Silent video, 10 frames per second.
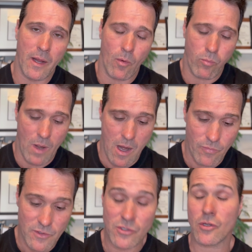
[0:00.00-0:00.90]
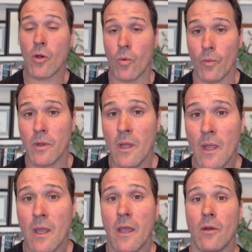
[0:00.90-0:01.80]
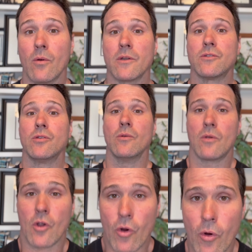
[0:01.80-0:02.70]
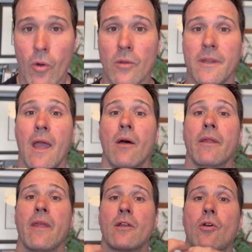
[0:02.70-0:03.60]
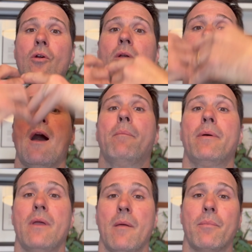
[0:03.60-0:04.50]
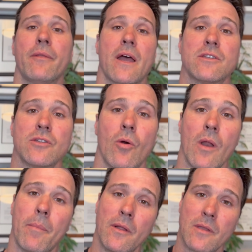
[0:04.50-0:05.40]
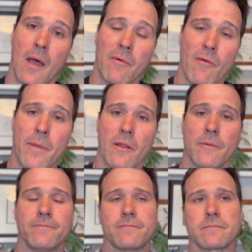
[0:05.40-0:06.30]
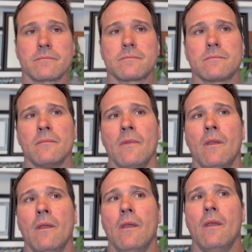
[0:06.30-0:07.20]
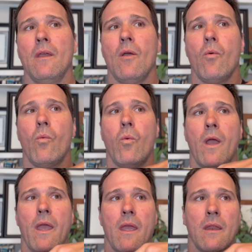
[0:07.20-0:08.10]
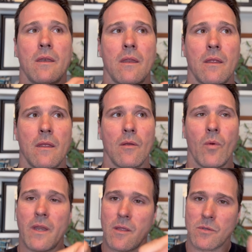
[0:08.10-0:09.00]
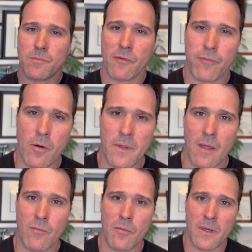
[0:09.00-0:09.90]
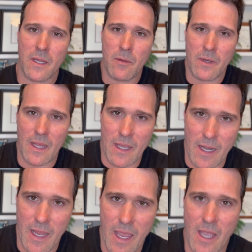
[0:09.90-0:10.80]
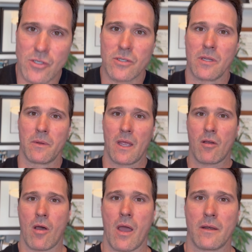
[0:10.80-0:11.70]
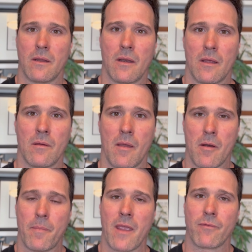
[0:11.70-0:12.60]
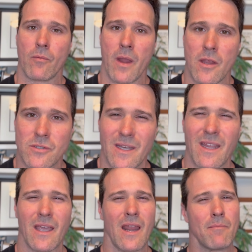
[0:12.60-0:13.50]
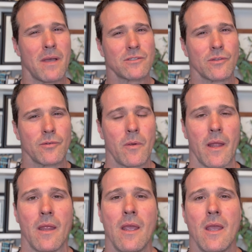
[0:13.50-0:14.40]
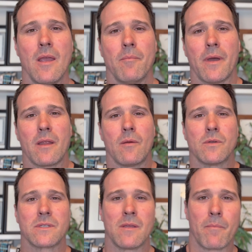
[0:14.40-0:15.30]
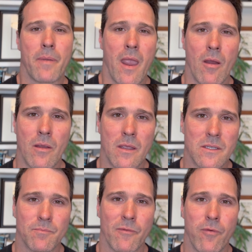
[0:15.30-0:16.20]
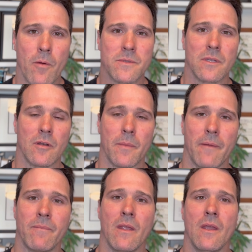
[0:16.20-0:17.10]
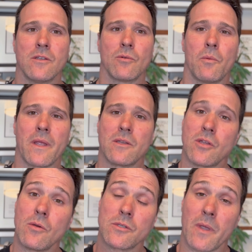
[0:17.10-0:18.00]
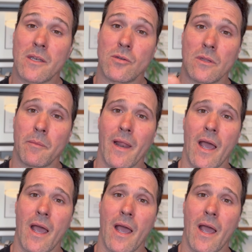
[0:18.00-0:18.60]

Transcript: around the stone in order to curl down and then curl up and put that stone up on top of a pillar. When he was performing that movement, he would get kind of hitched. He would get caught in a painful range, and he can kind of muscle through it. But it was impairing his performance a little bit. So what we had to do is we had to do a little bit of